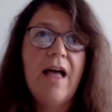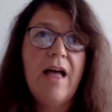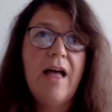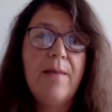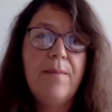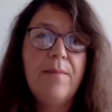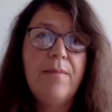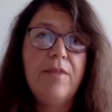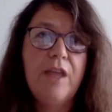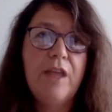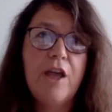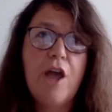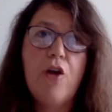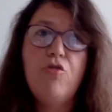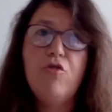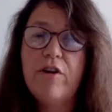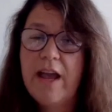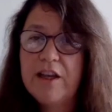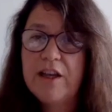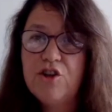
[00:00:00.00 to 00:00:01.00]
the
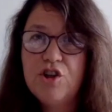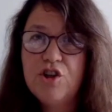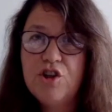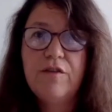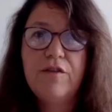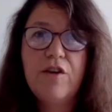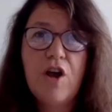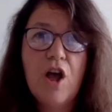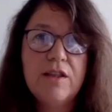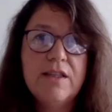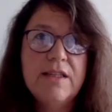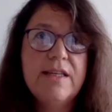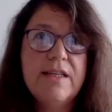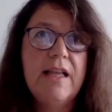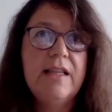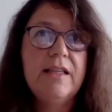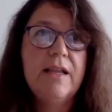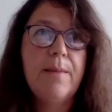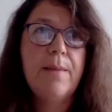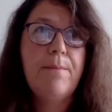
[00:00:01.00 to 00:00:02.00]
co-creation of
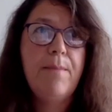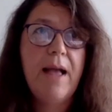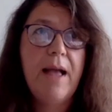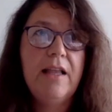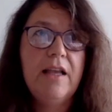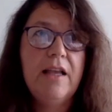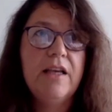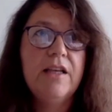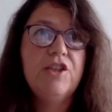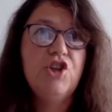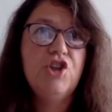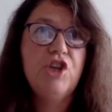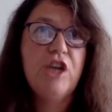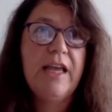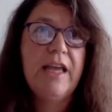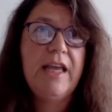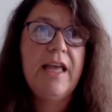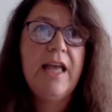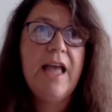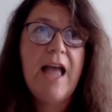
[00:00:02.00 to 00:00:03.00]
content and
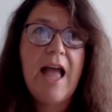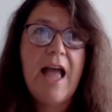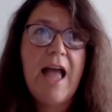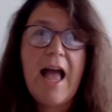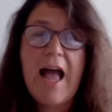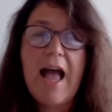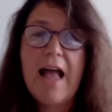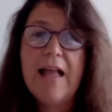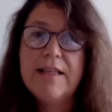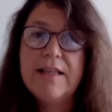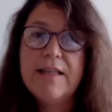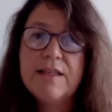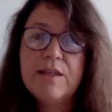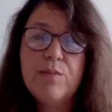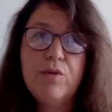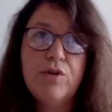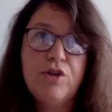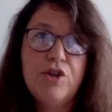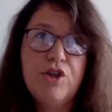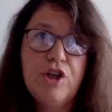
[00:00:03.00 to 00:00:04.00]
pedagogy, and
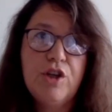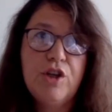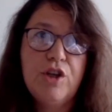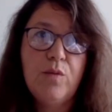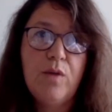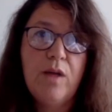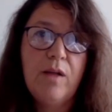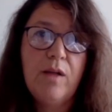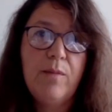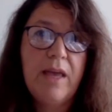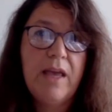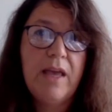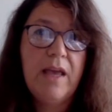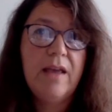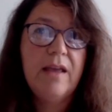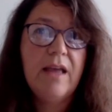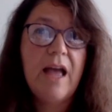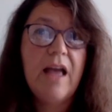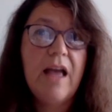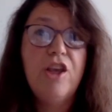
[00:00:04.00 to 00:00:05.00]
support student
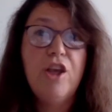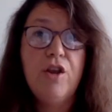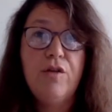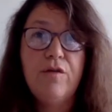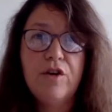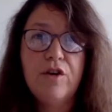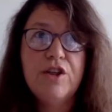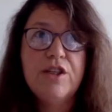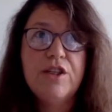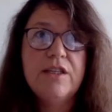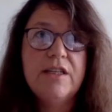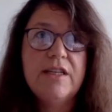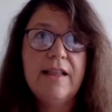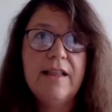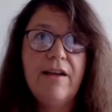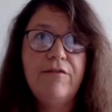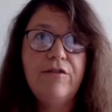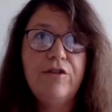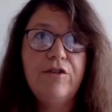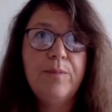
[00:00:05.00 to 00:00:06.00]
wellbeing at
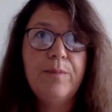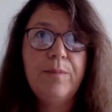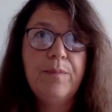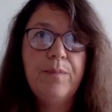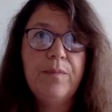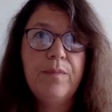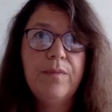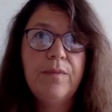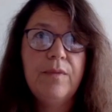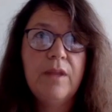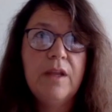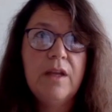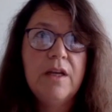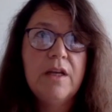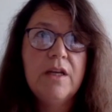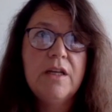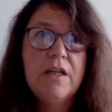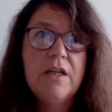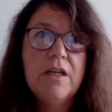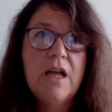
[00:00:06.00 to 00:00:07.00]
university level.
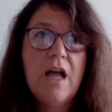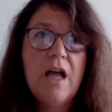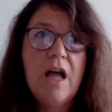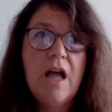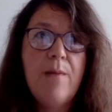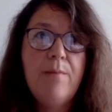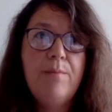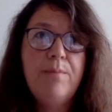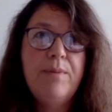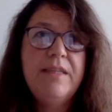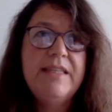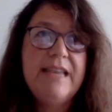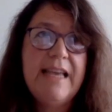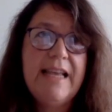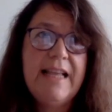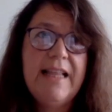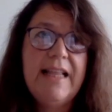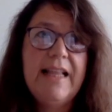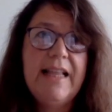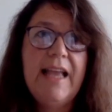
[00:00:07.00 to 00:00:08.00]
And
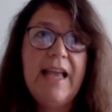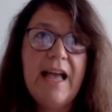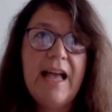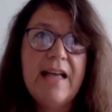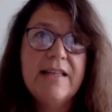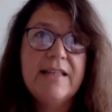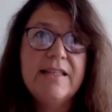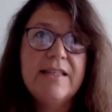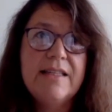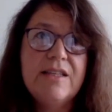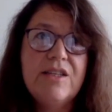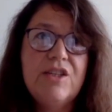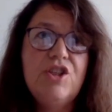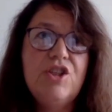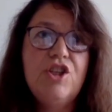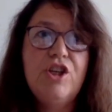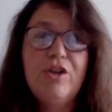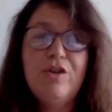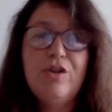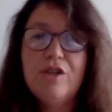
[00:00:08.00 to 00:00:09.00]
particularly as the
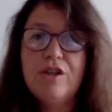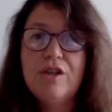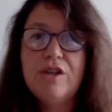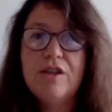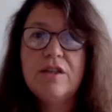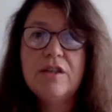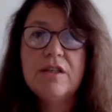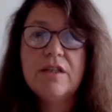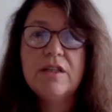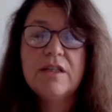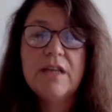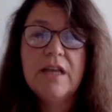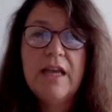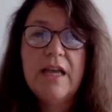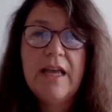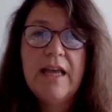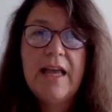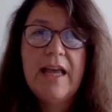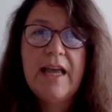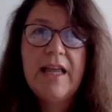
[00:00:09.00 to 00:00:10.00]
students